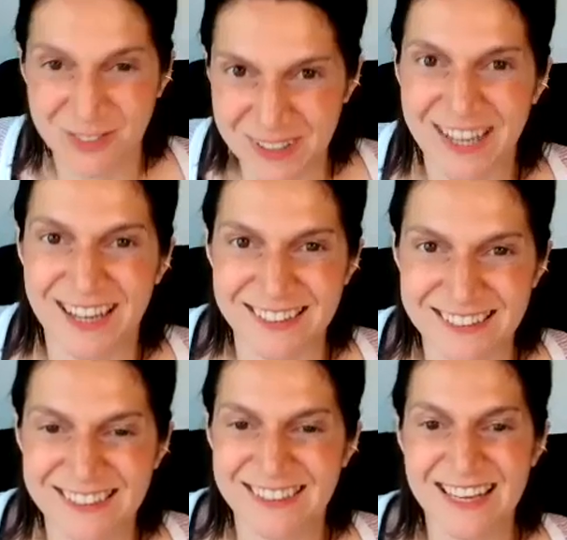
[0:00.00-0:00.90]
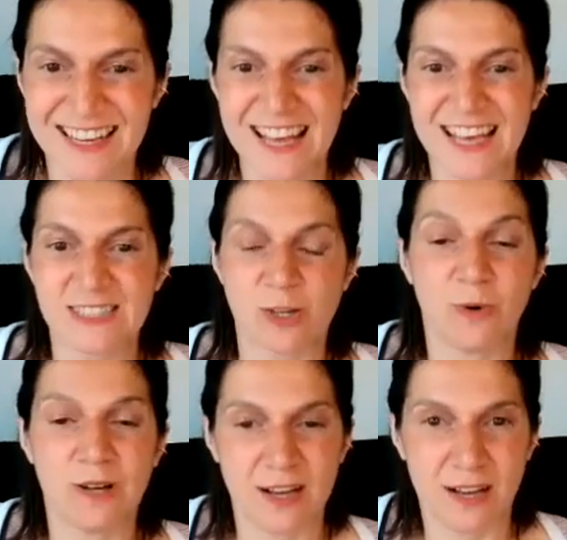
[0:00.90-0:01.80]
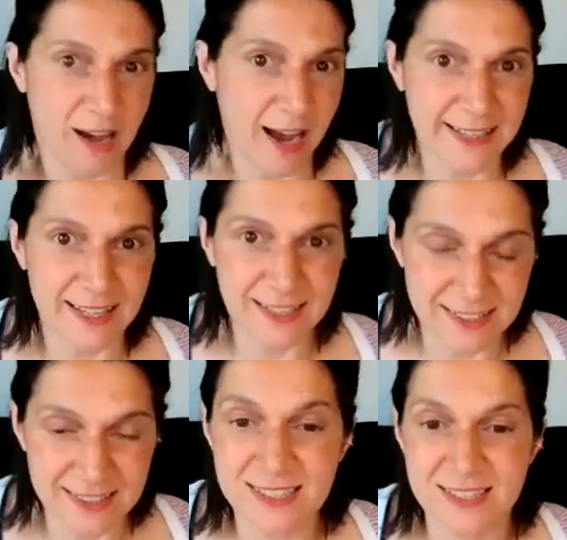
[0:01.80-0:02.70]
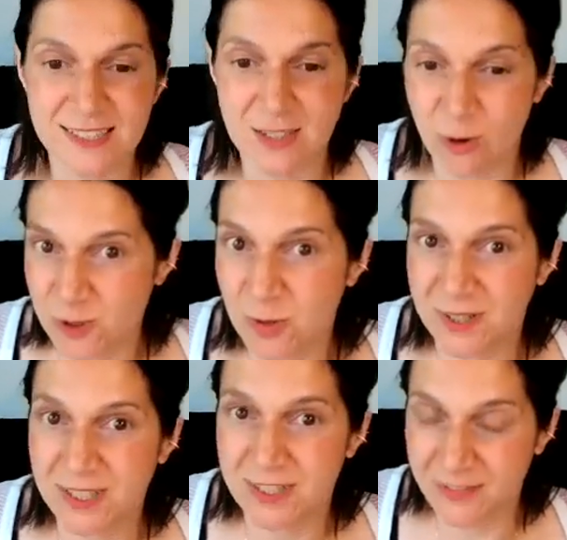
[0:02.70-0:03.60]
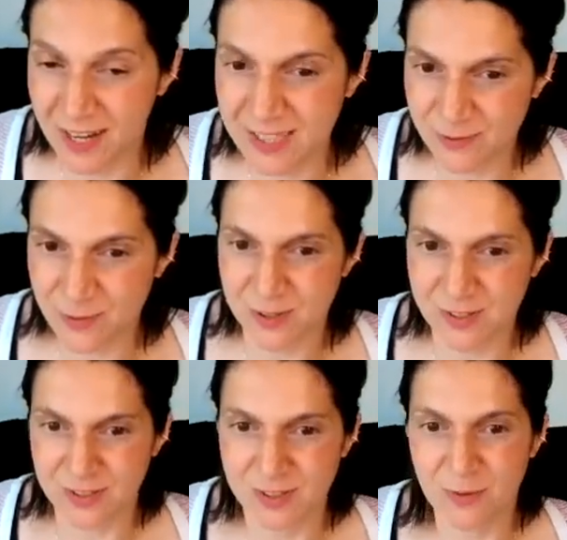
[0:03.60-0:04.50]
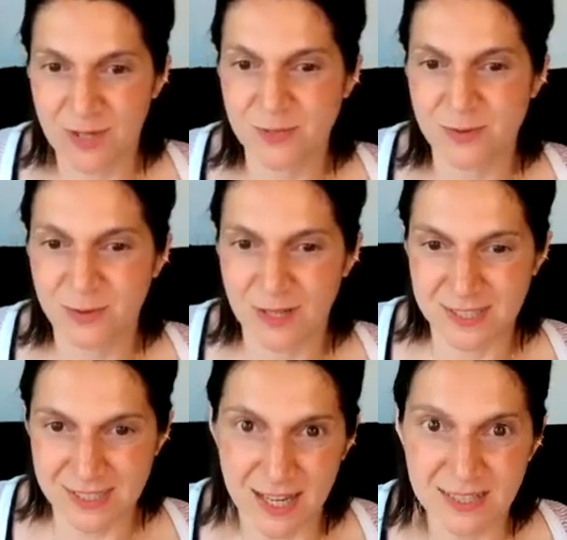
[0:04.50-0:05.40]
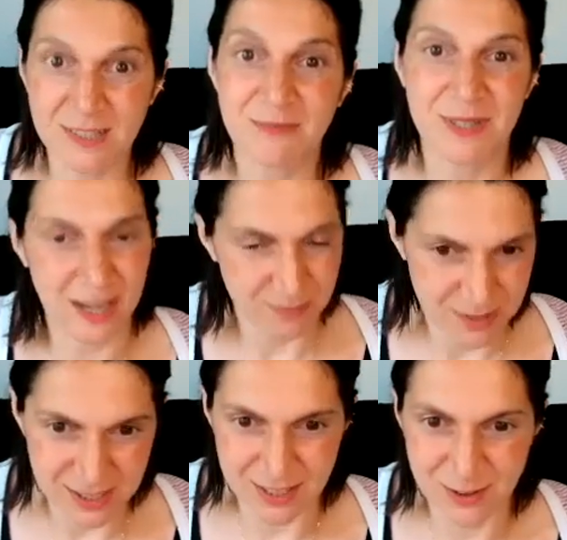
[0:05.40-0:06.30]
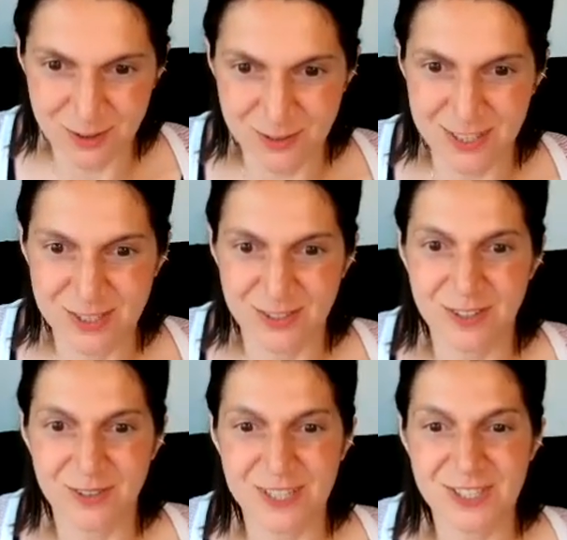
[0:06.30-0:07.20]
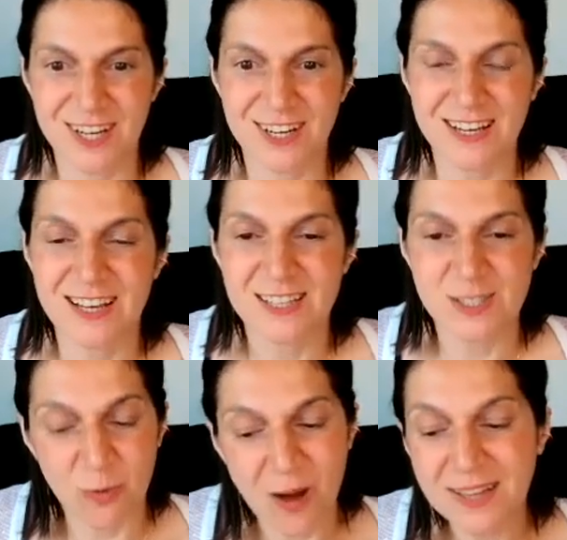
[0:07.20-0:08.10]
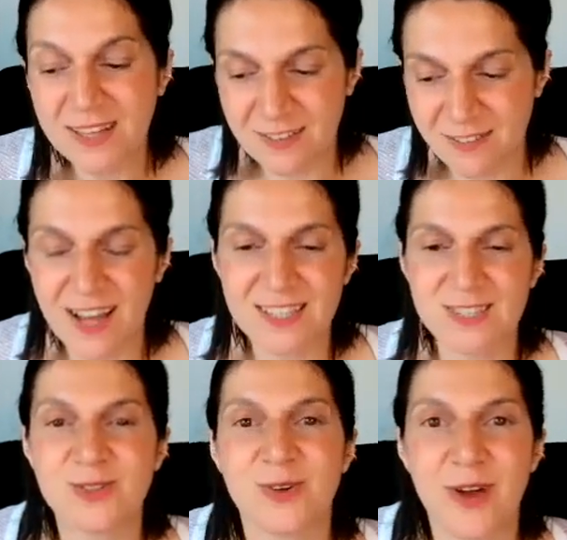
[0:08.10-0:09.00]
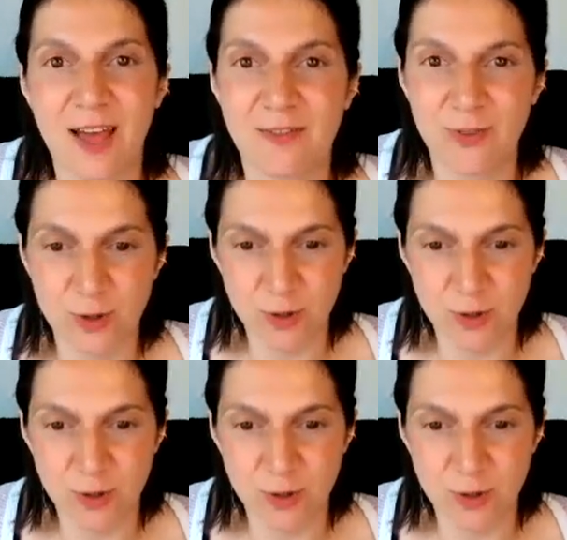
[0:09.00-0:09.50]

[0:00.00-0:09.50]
we are. So I get that this is also an advice for the ones who are starting, but I'm still going to ask you the question. So what advice do you have for